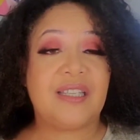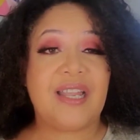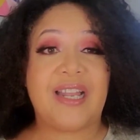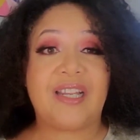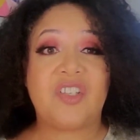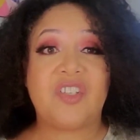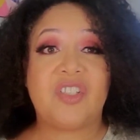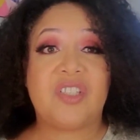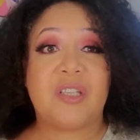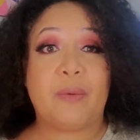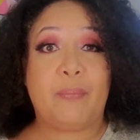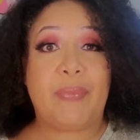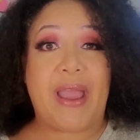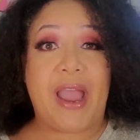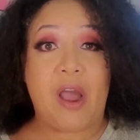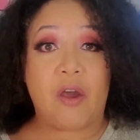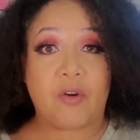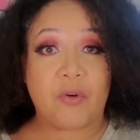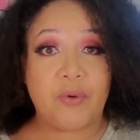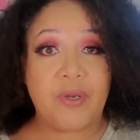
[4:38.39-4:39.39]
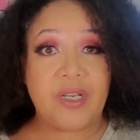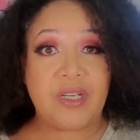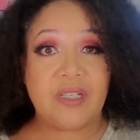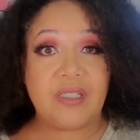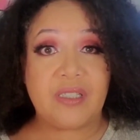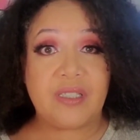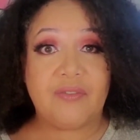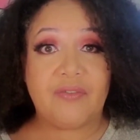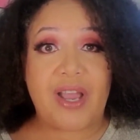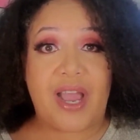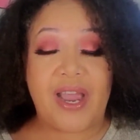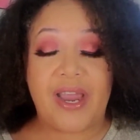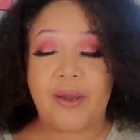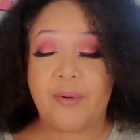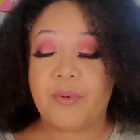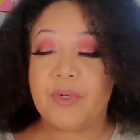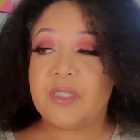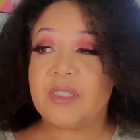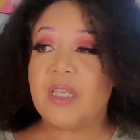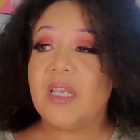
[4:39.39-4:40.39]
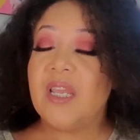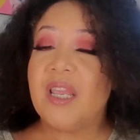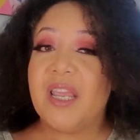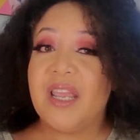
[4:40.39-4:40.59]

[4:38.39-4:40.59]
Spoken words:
not just the powderiness of iris.